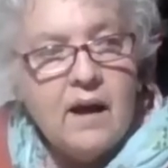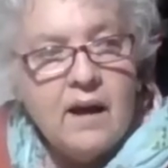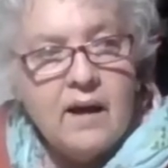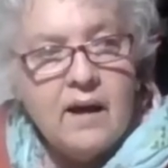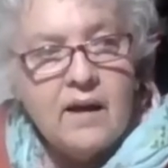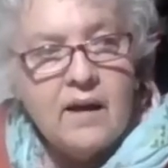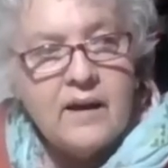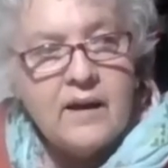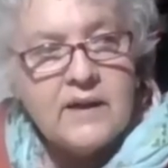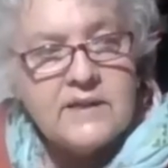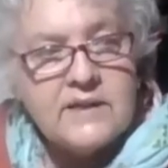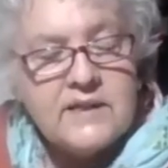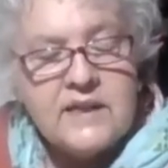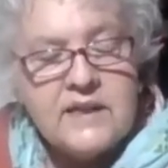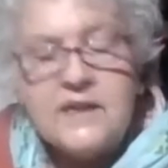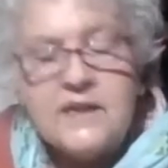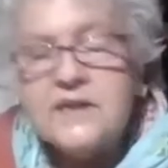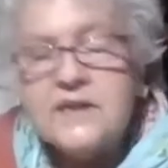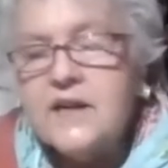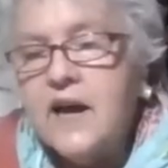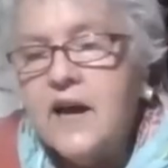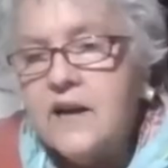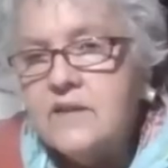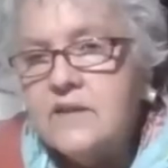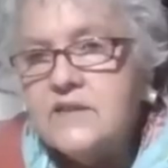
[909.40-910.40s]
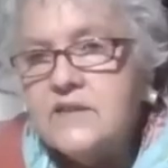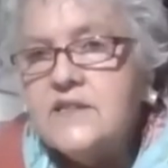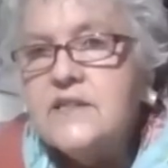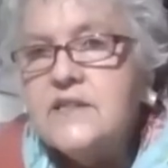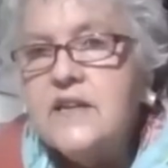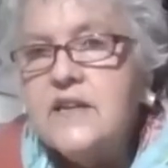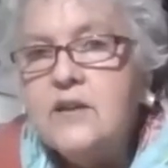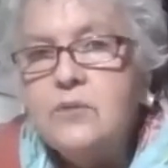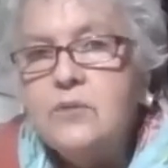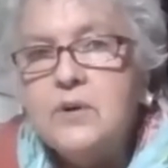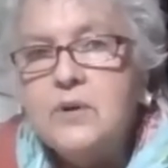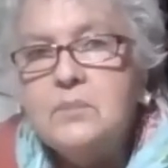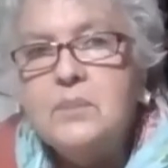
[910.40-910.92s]
It's in a kind of
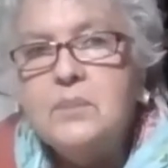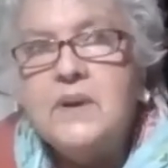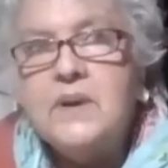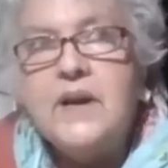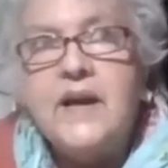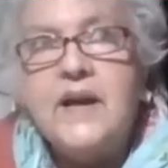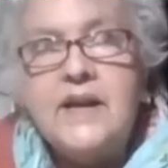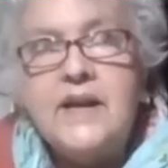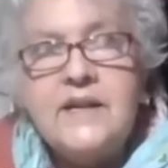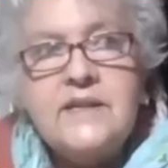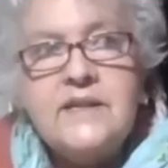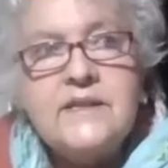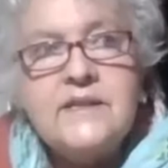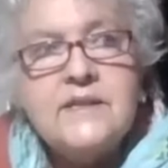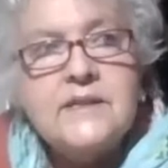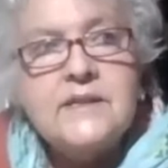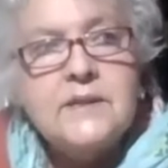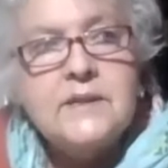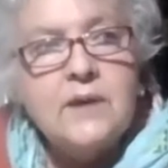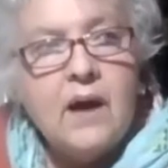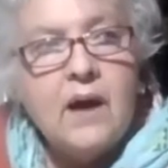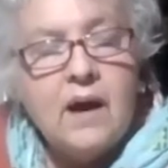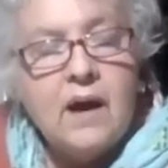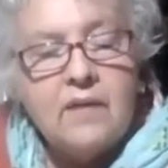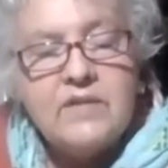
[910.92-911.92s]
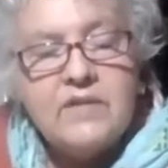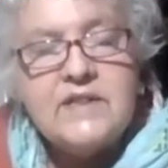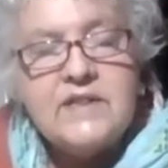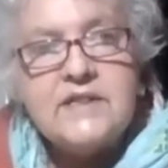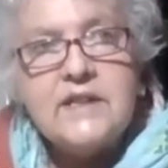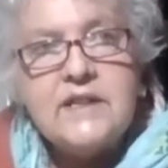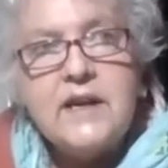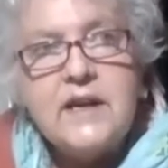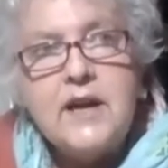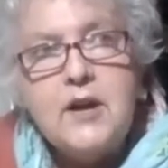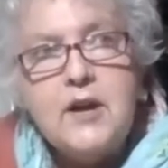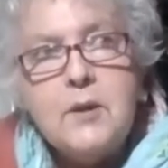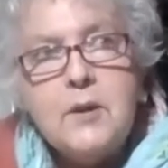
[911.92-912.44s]
secret place,
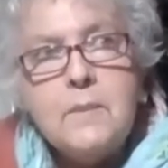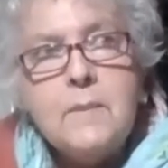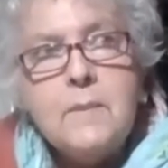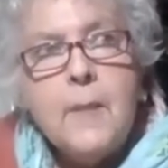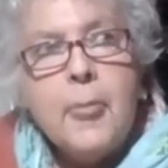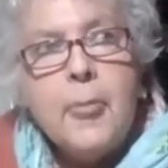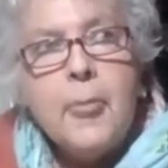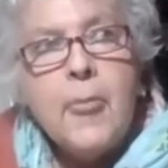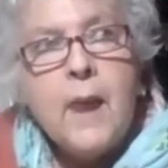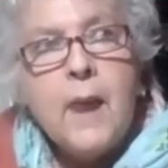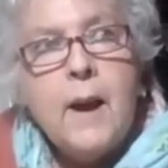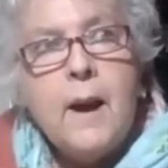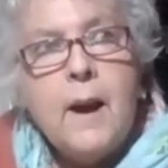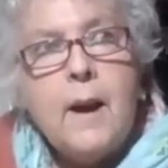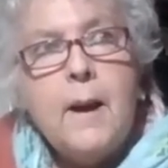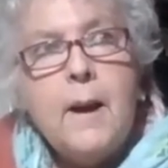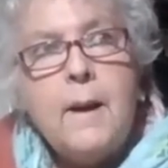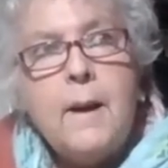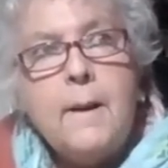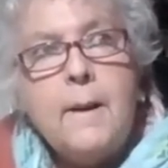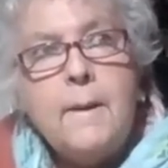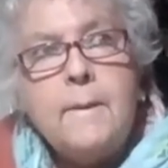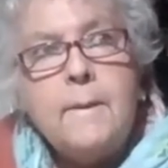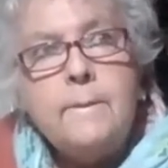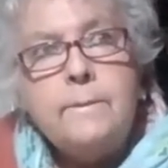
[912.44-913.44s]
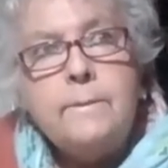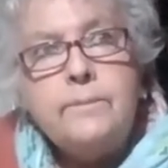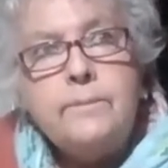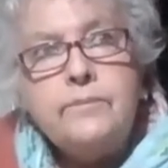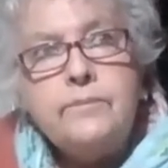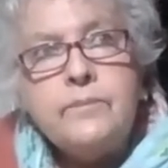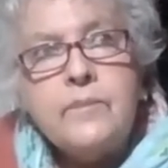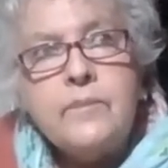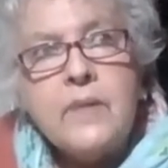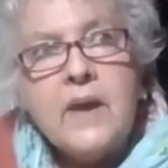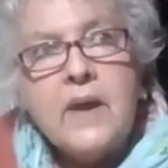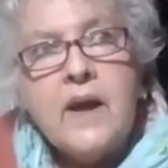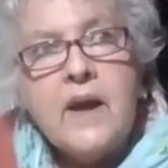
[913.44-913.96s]
obviously, um,
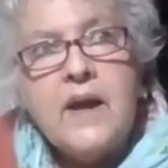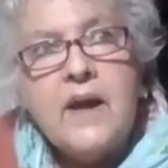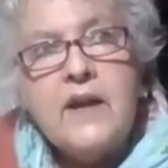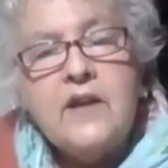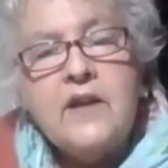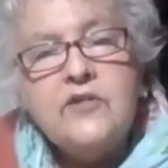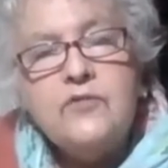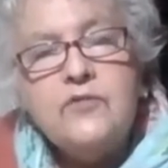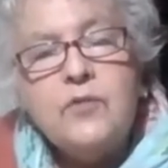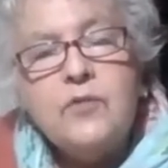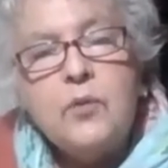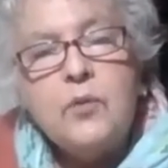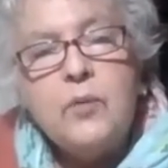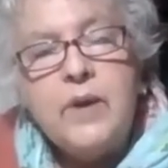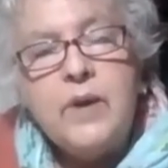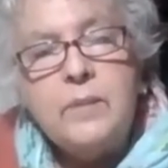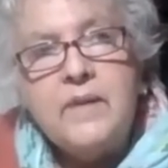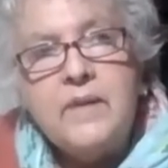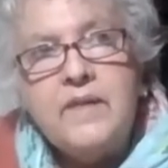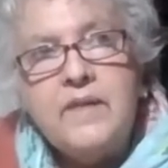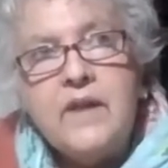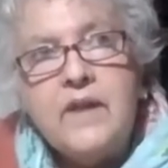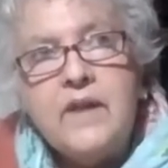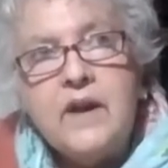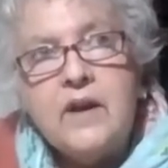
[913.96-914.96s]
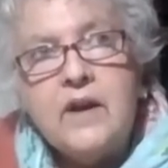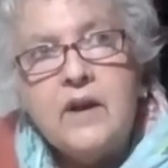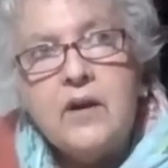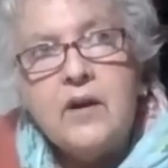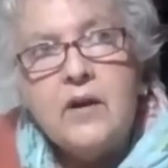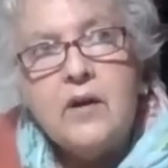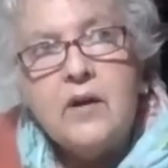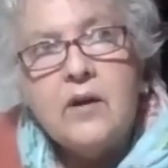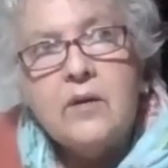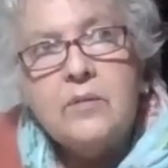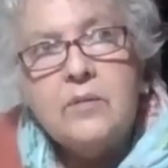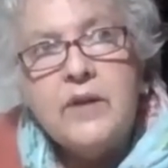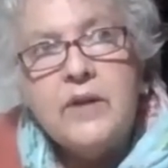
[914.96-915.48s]
and it's for women that
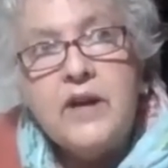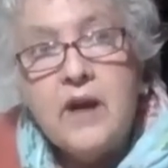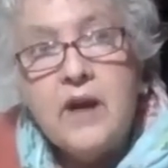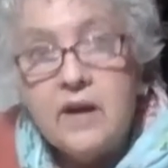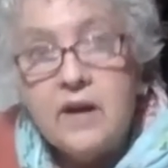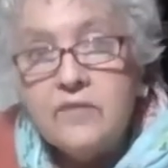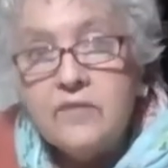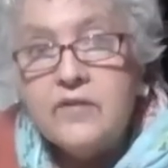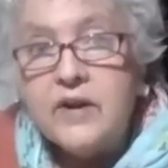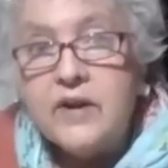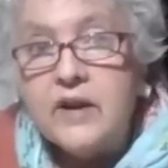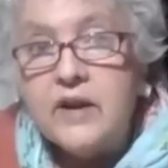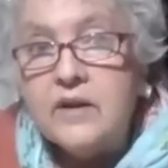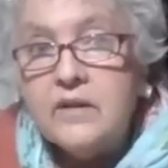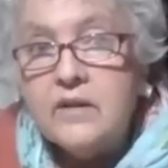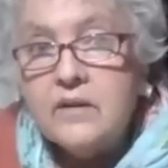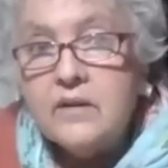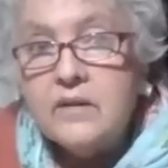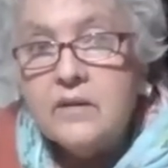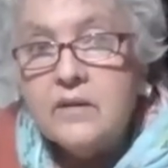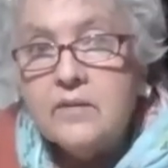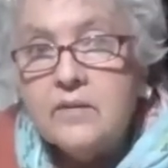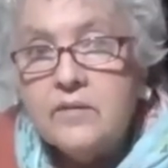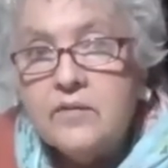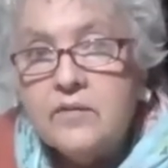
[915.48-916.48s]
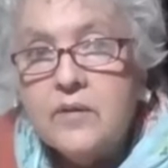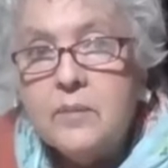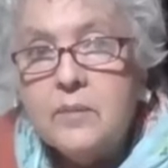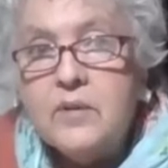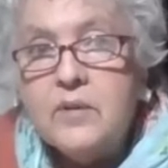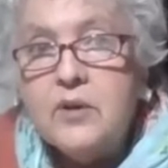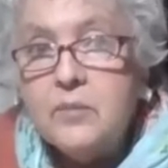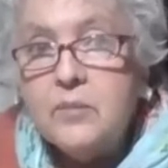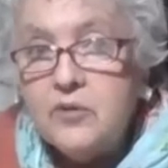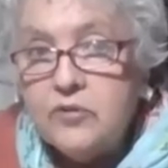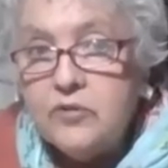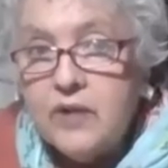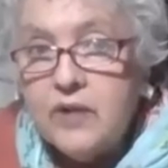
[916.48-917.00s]
are recovering from
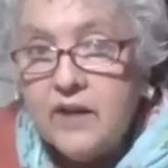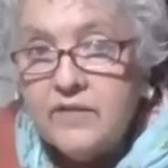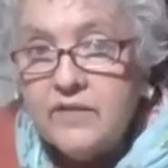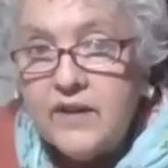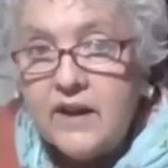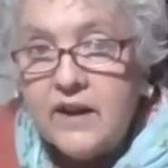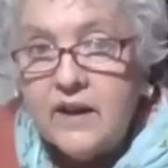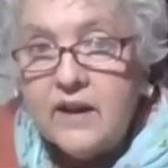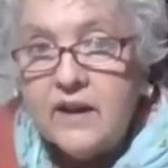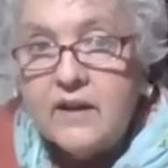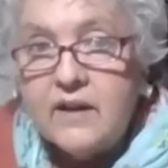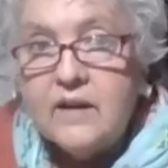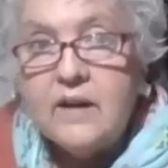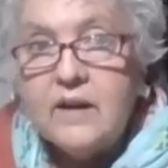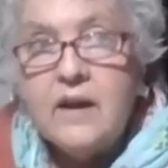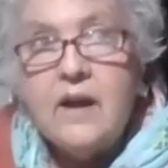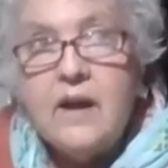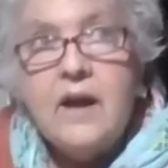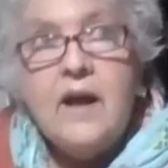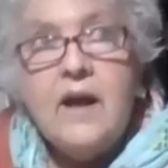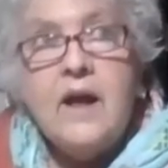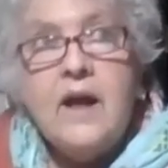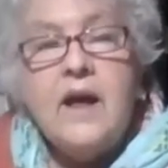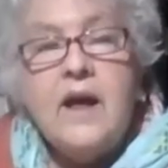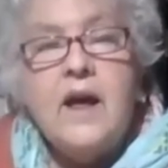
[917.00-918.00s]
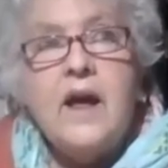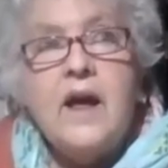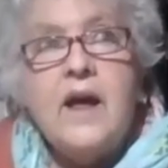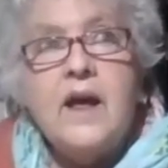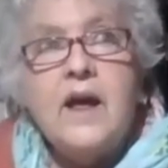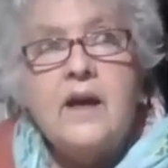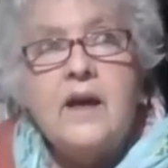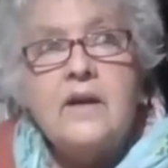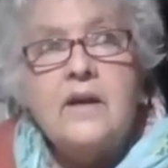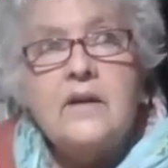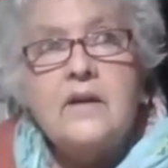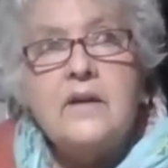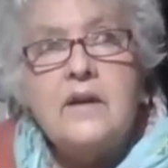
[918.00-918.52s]
human trafficking.
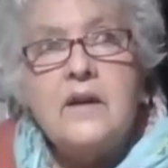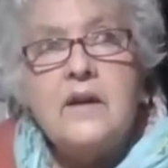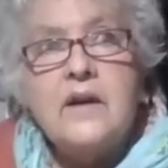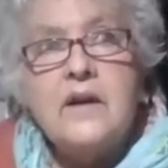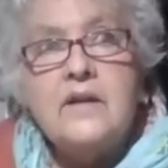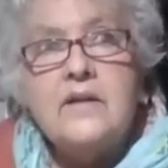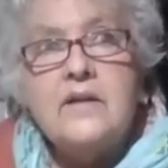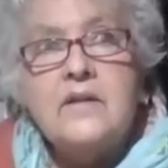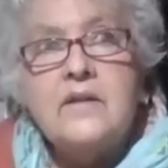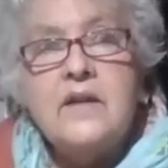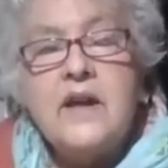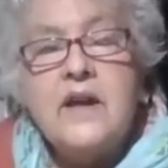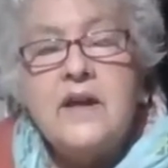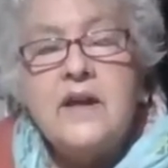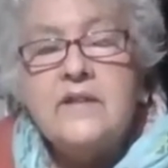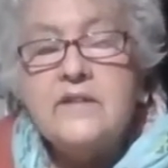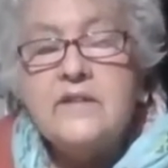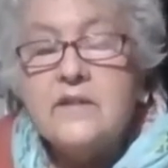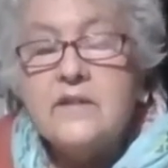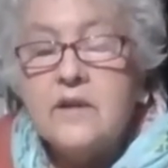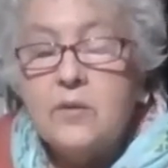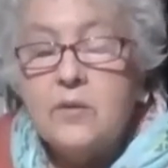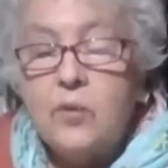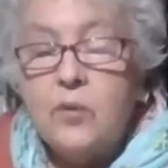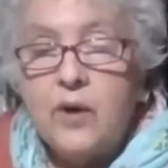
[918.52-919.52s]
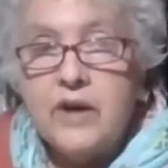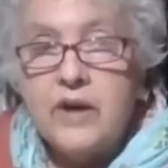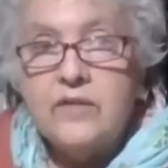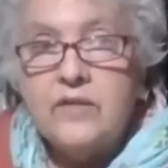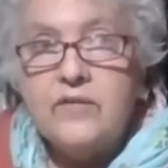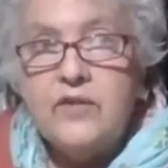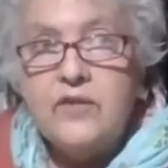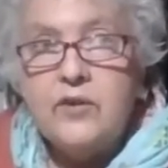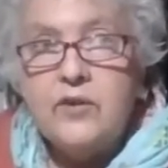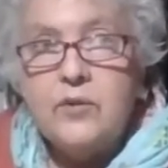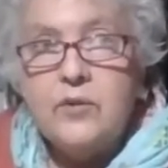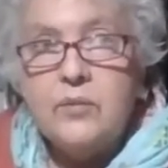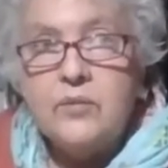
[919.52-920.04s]
And it takes quite a
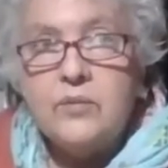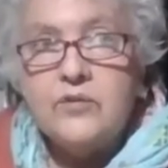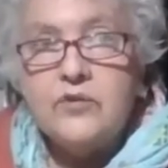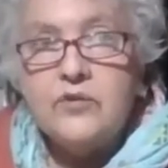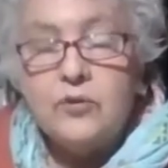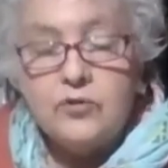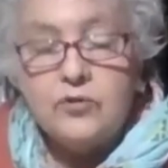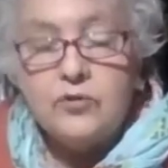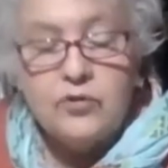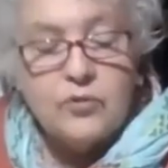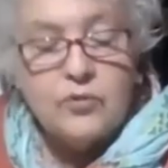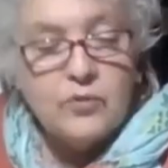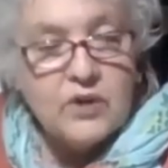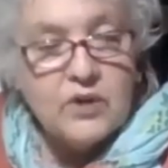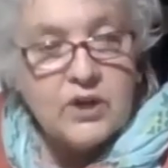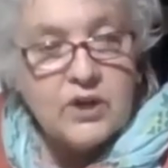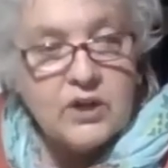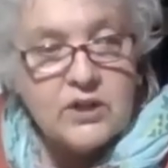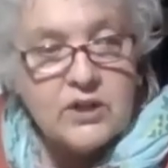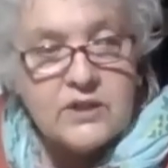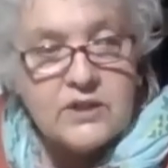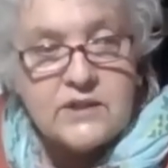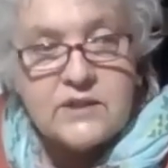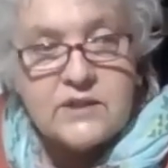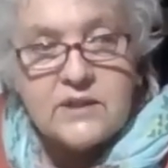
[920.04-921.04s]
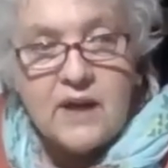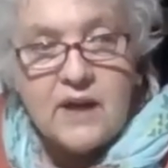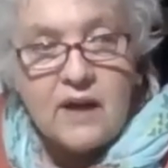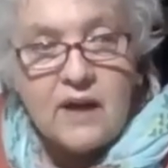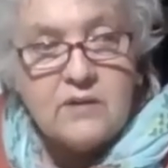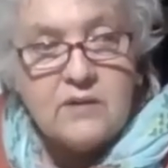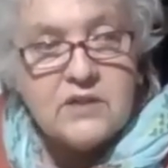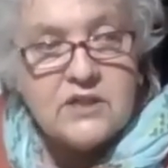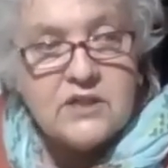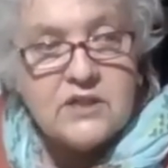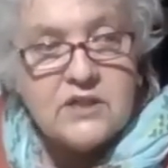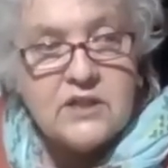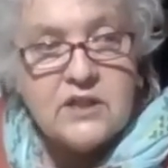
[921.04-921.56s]
few social workers,
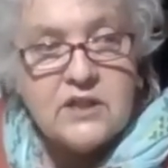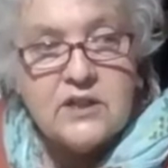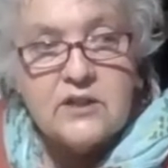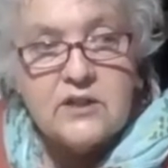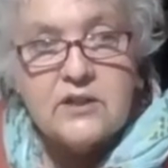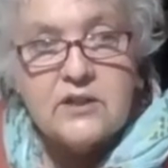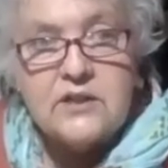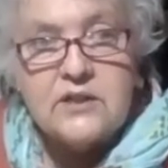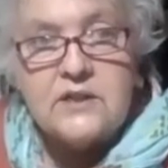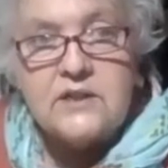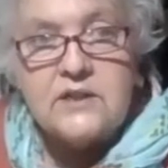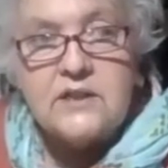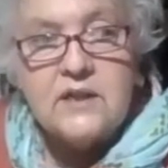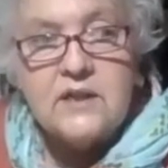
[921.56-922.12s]
counselors,